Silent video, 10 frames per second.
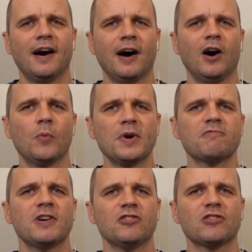Are we
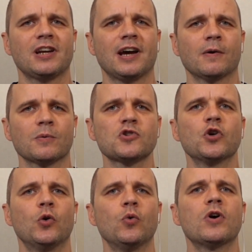reaching out
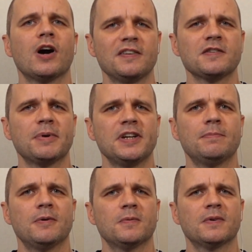to all kinds of
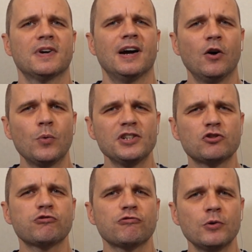people? Are we
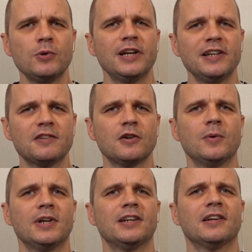truly
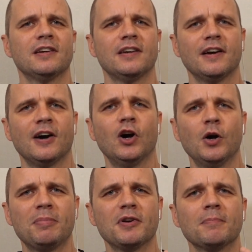doing
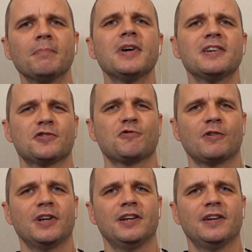urban
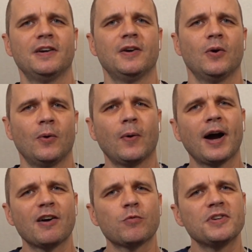ministry? Or
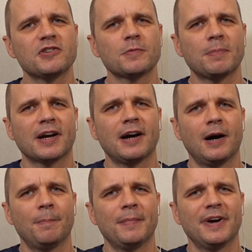have we just
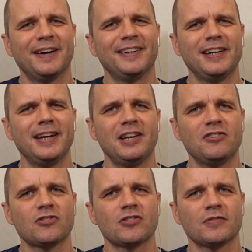become a
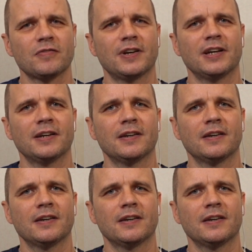niche thing?